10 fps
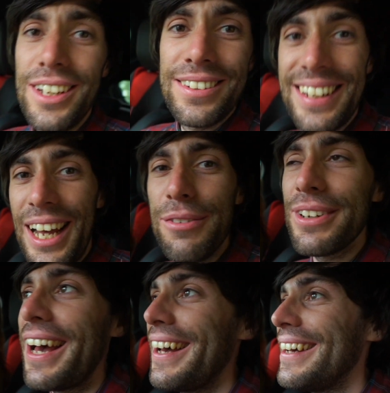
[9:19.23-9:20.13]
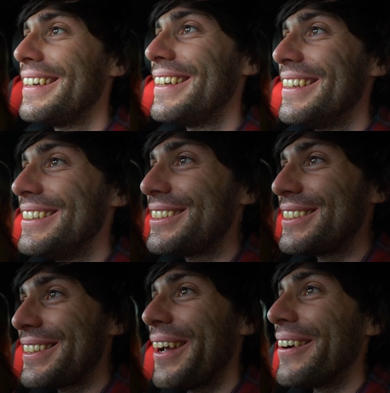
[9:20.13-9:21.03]
You laughing at? This
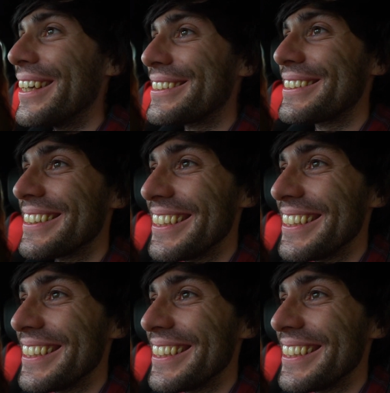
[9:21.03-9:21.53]
is serious.